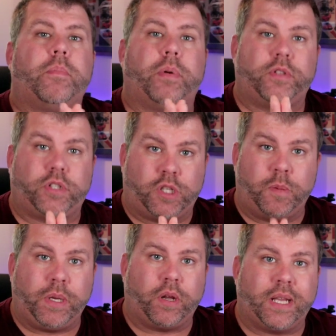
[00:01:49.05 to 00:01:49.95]
But
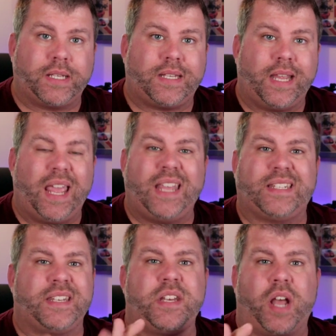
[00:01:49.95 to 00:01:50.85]
to be honest,
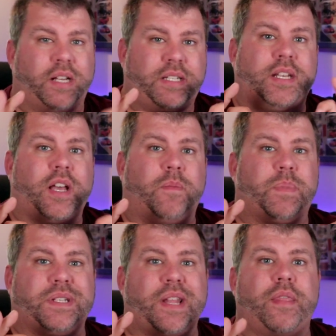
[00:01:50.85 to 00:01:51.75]
it's
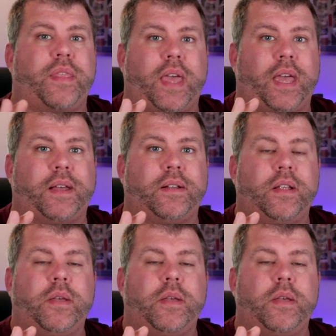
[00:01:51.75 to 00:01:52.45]
99% there.